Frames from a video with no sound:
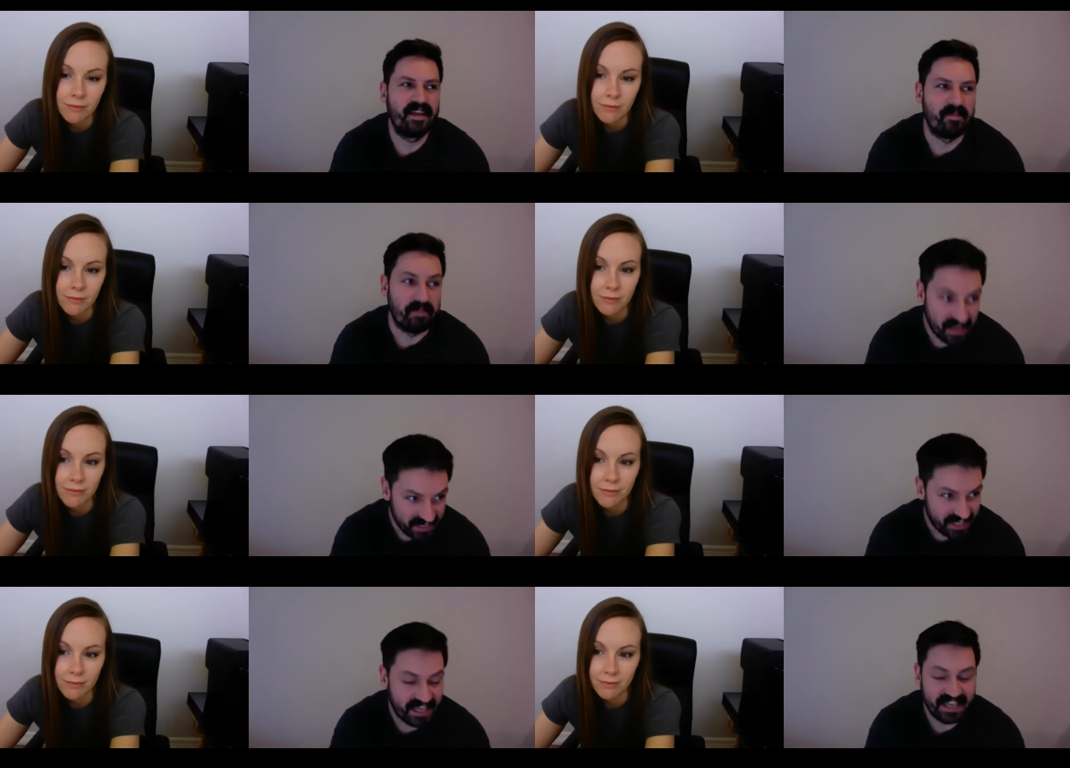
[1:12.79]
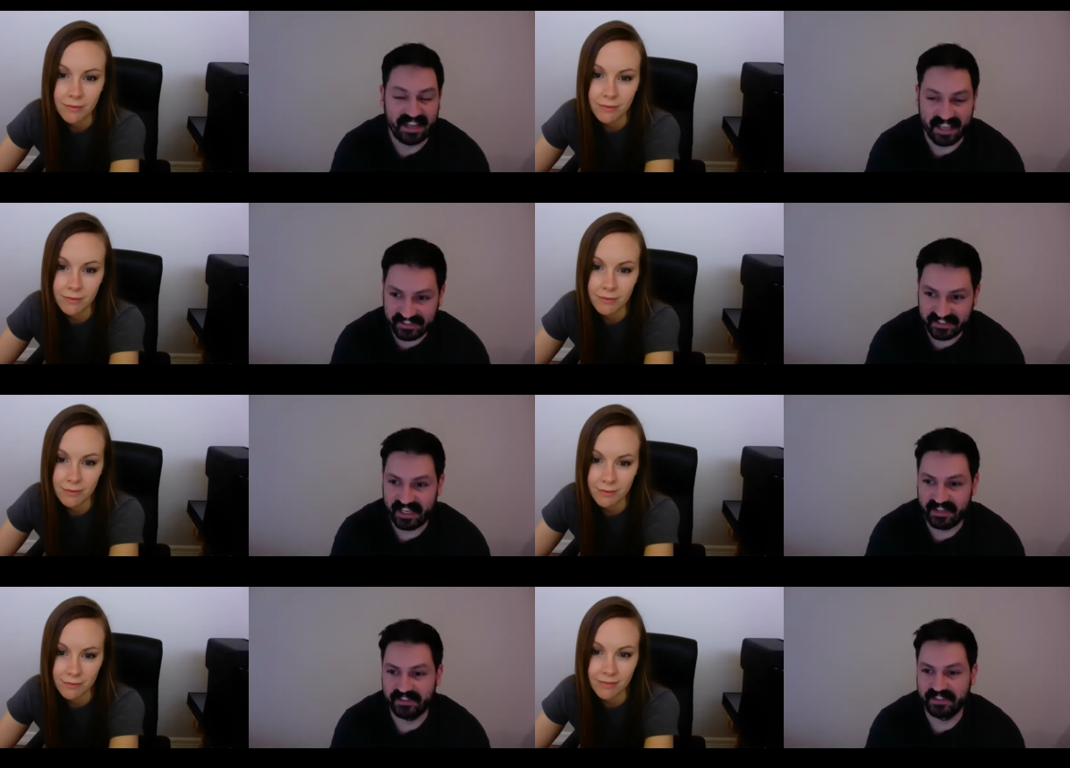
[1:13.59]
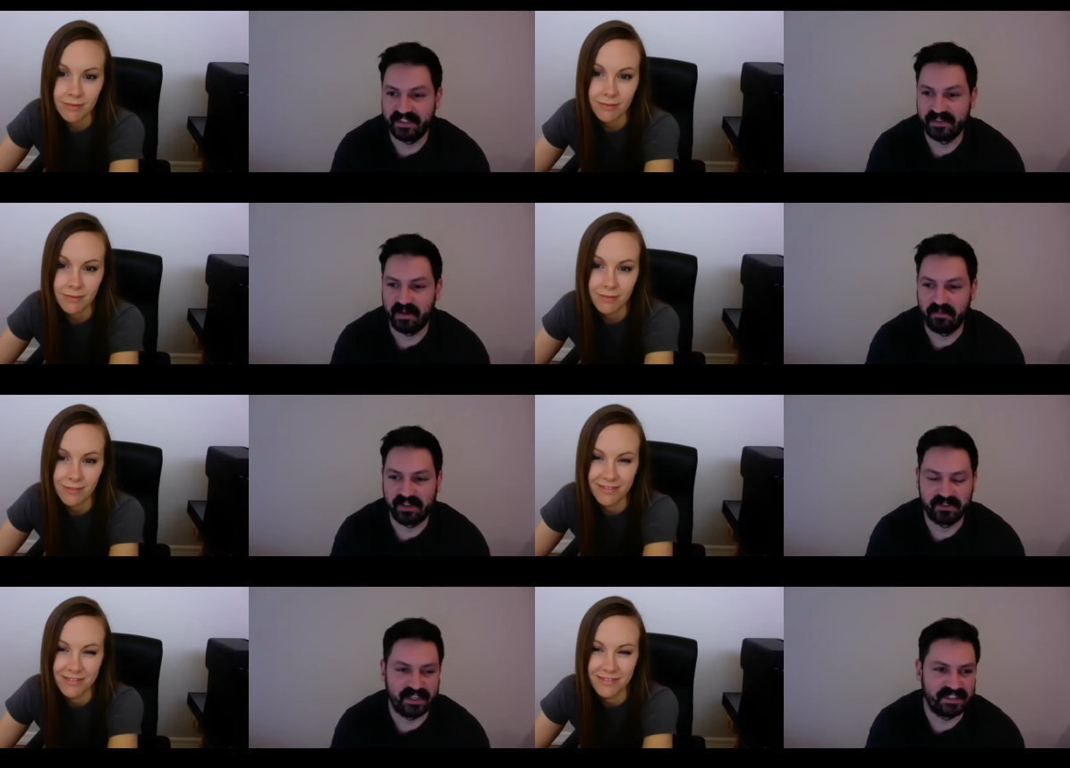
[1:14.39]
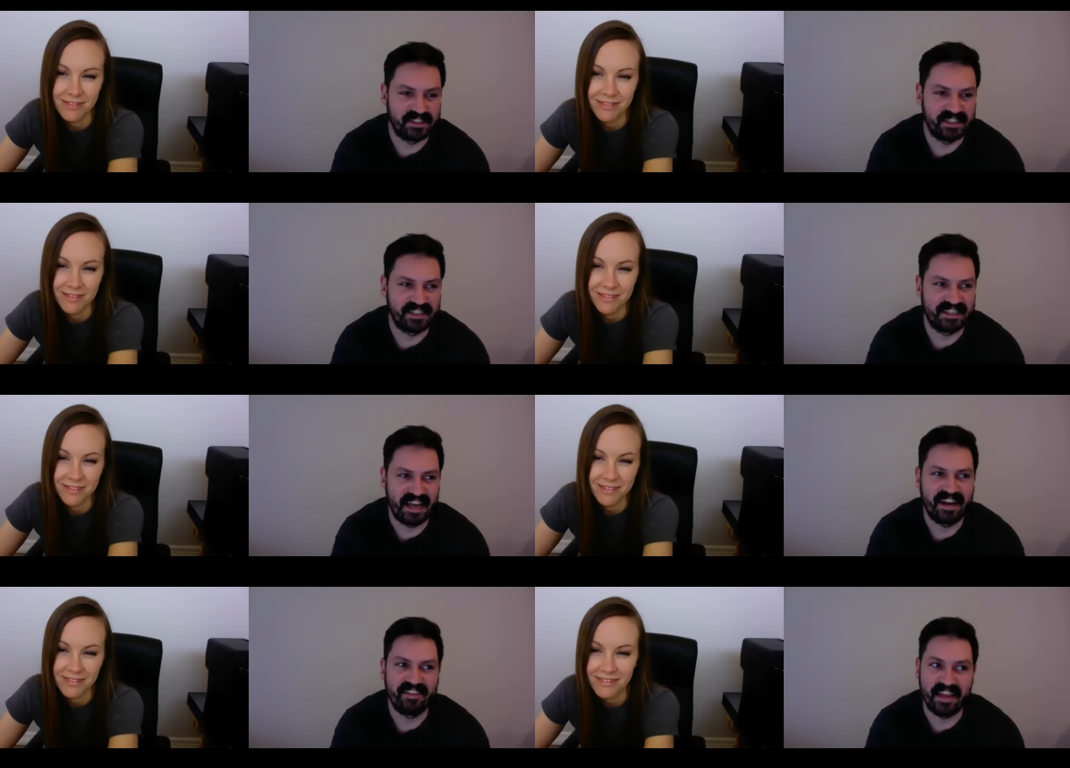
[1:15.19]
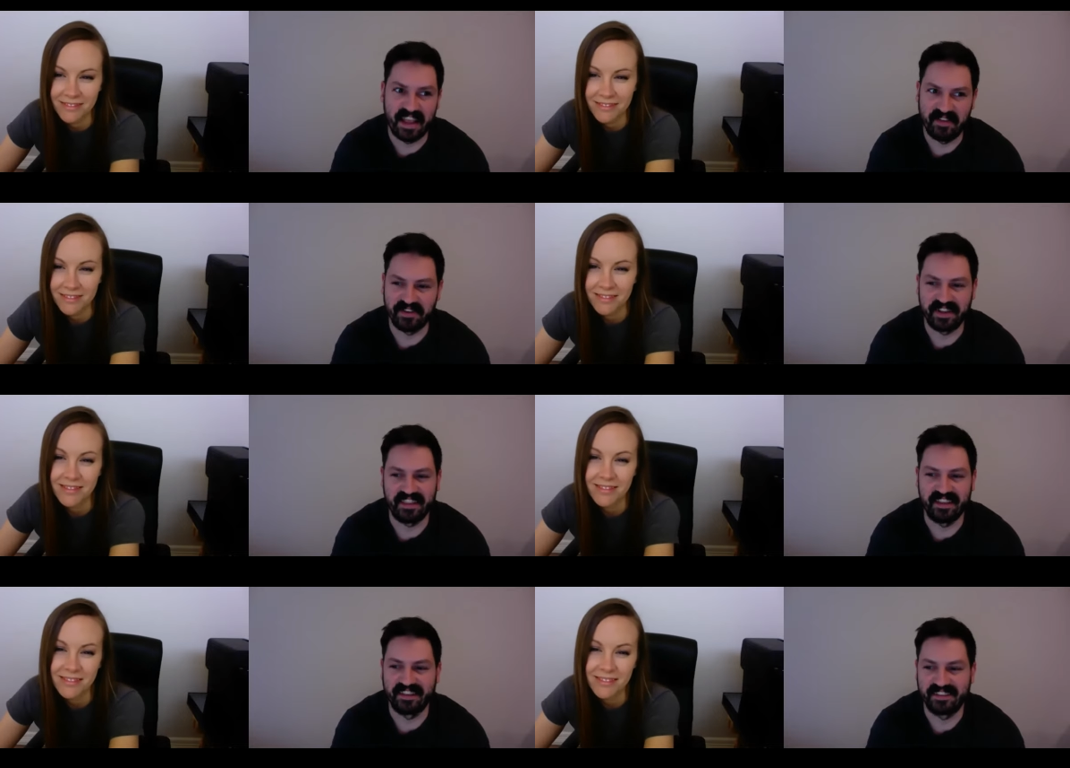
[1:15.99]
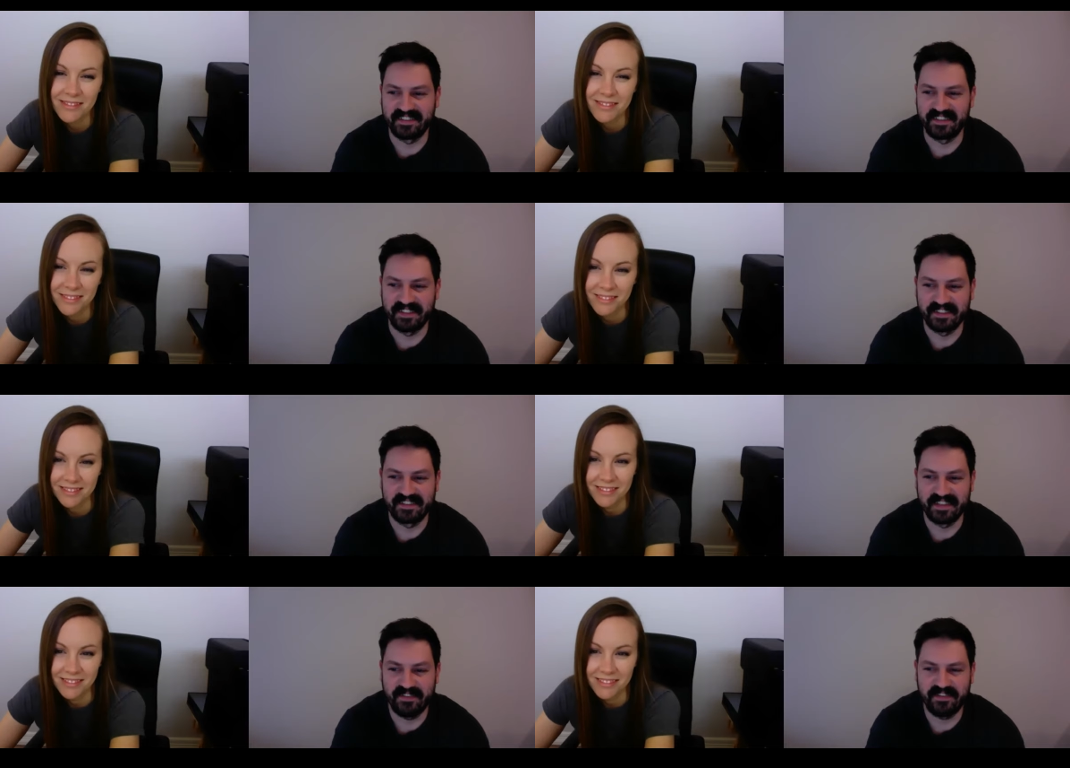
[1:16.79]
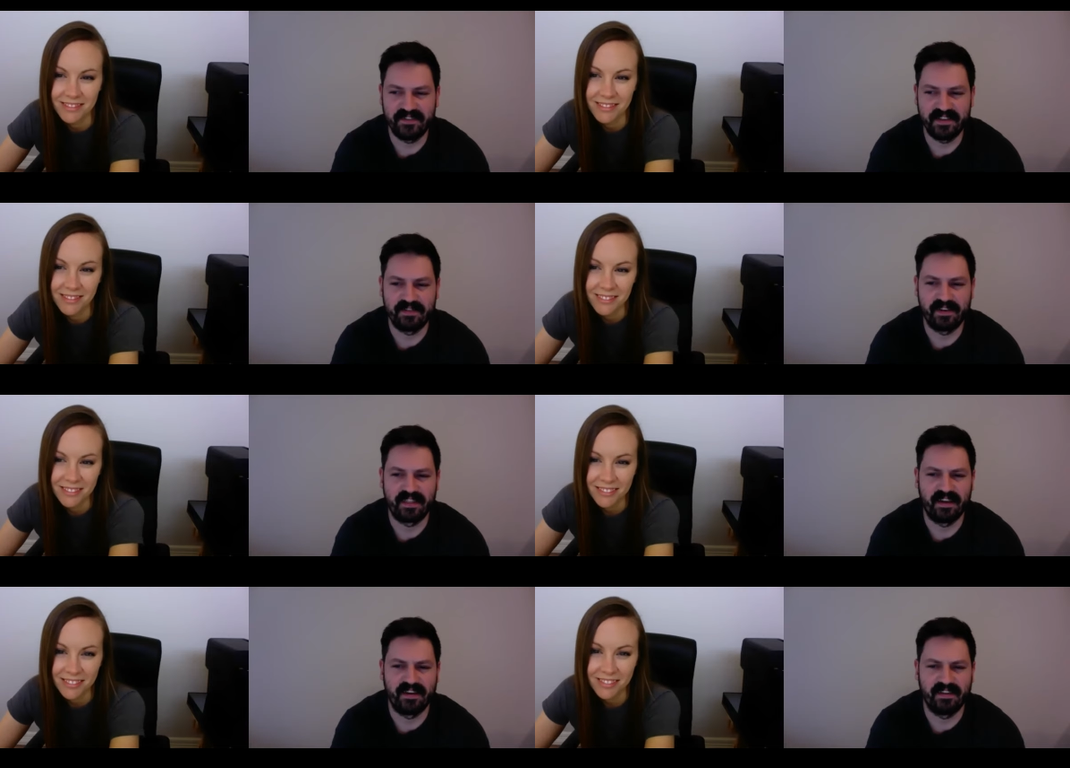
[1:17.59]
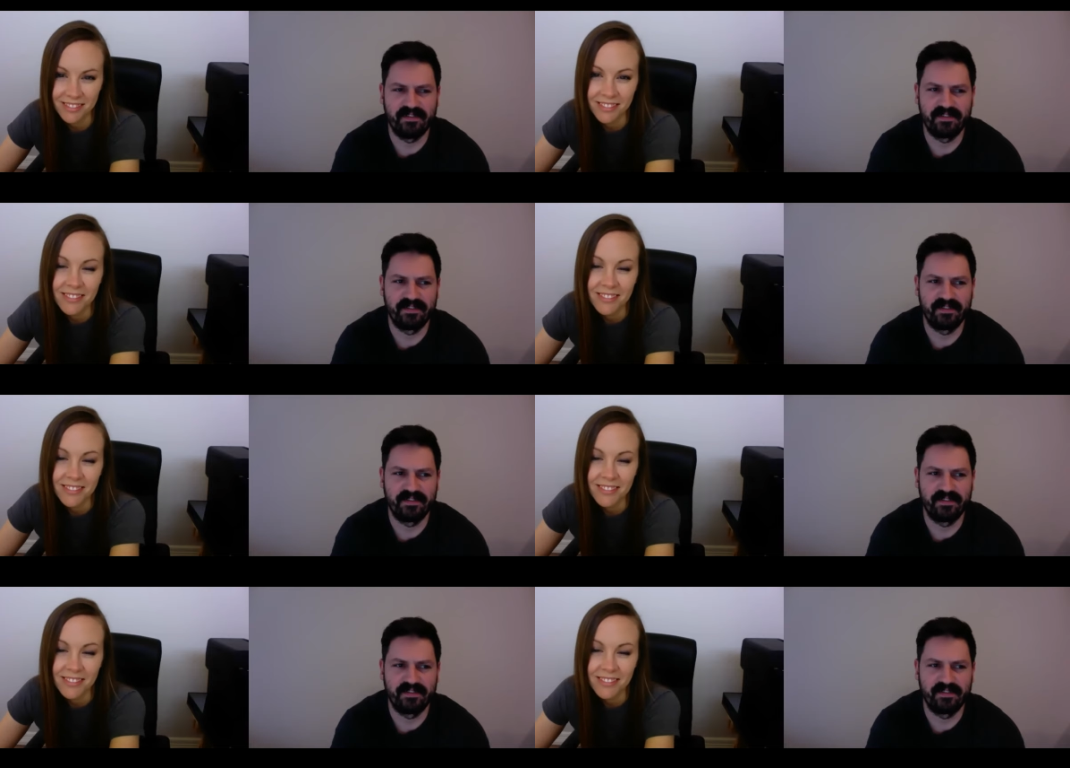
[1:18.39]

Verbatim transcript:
Speaker 1: medicaid education public transit kind of everything so it's stuff you've never thought of